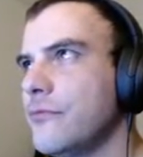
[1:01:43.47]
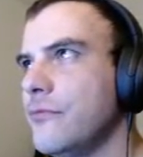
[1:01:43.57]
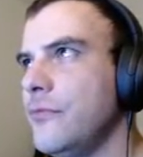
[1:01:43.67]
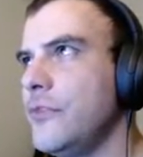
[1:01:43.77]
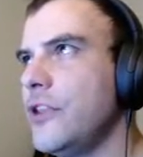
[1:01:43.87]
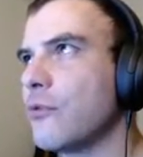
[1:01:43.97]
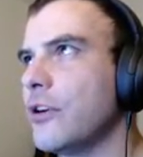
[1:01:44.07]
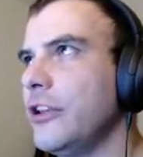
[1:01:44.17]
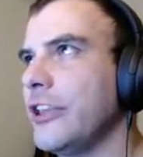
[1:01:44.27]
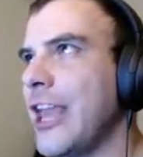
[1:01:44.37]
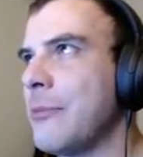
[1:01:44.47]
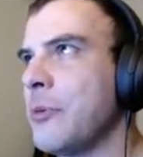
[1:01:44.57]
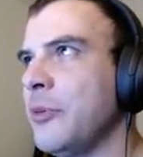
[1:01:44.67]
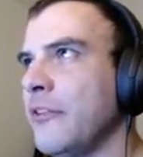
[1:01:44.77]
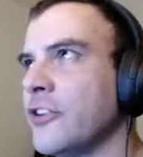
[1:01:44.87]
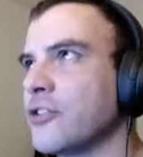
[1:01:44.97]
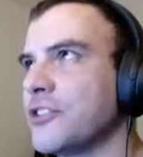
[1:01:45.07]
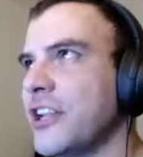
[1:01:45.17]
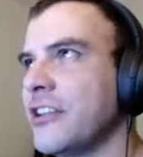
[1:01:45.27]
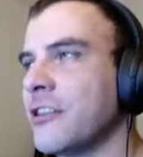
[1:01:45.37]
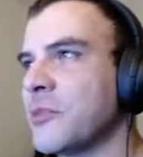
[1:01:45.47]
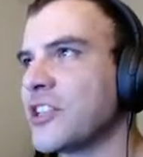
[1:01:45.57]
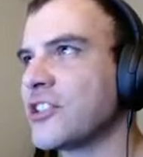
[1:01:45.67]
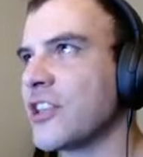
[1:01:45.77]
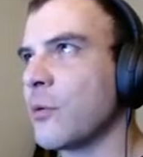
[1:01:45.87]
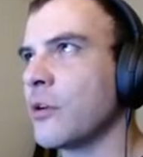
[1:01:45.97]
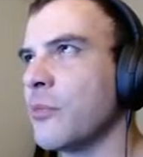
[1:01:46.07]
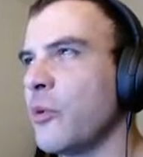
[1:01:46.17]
not really capable of understanding the position that we're in,